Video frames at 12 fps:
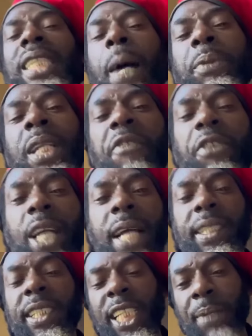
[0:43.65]
happening in Africa
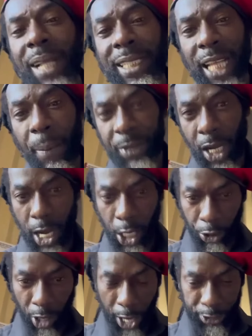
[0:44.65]
is the same that's happening all
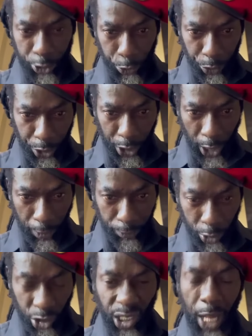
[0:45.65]
across the region.
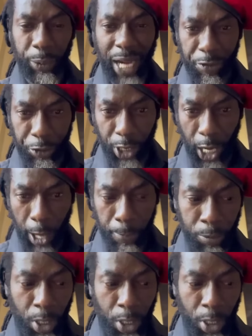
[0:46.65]
We stand with Africa.